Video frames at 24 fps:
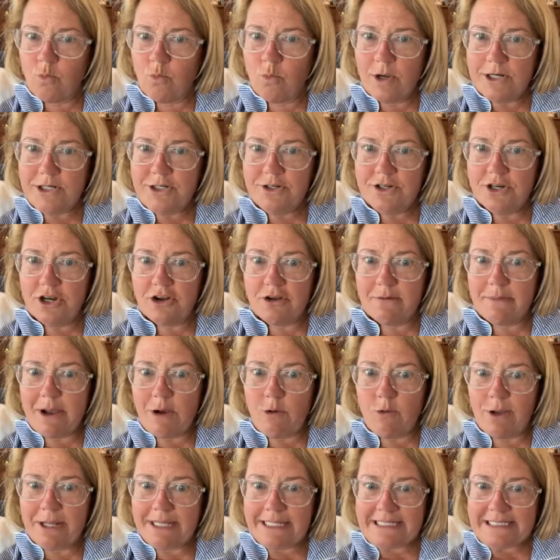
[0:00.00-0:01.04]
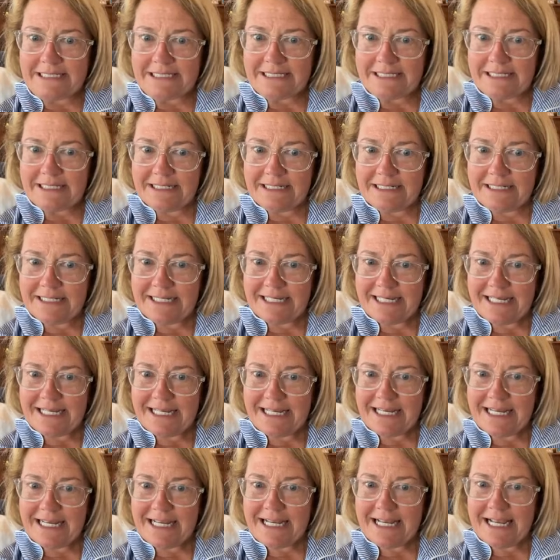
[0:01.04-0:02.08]
what you talking about, Willis?
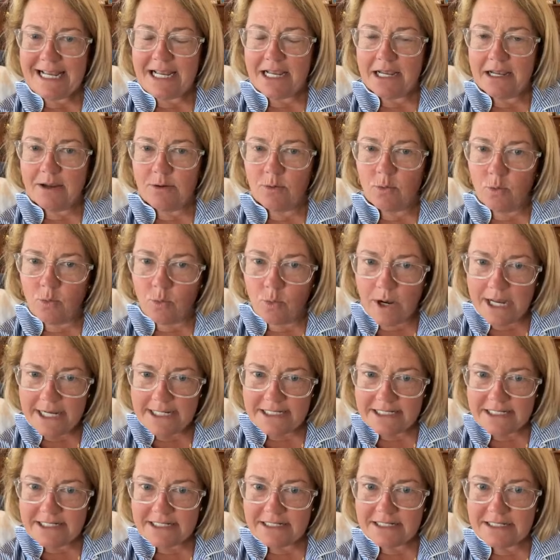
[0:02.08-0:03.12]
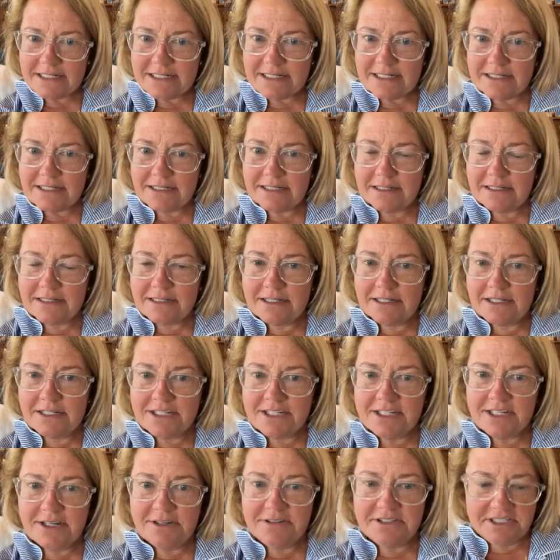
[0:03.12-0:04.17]
What?
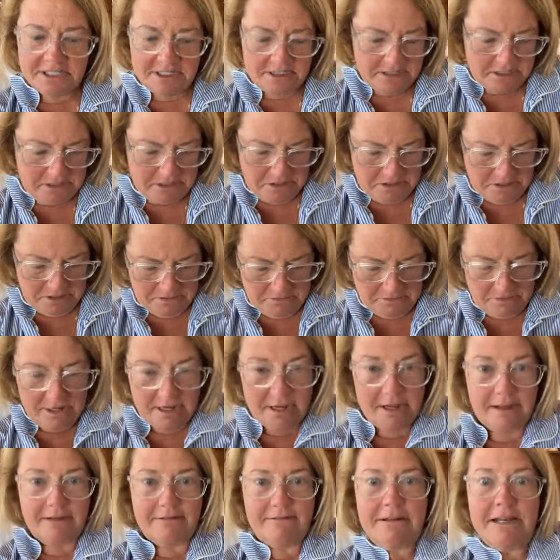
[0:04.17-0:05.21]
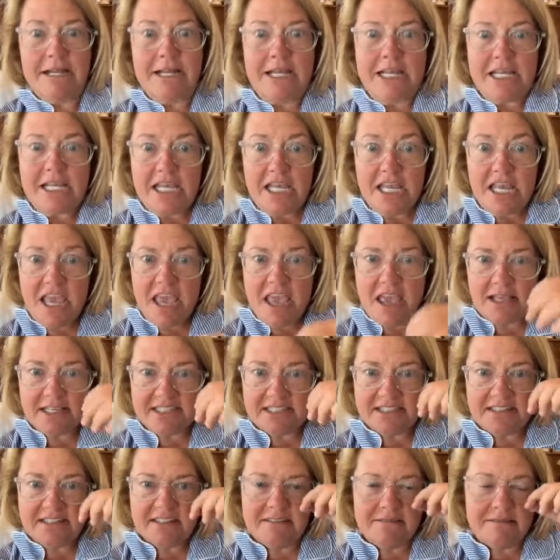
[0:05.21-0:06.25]
She goes, oh, yeah.
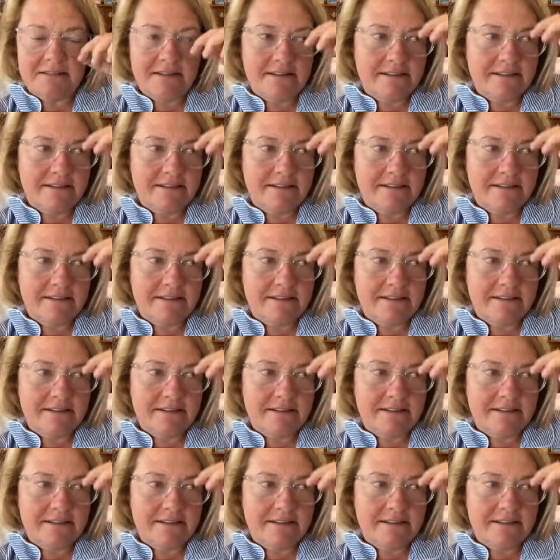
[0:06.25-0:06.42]
Yes.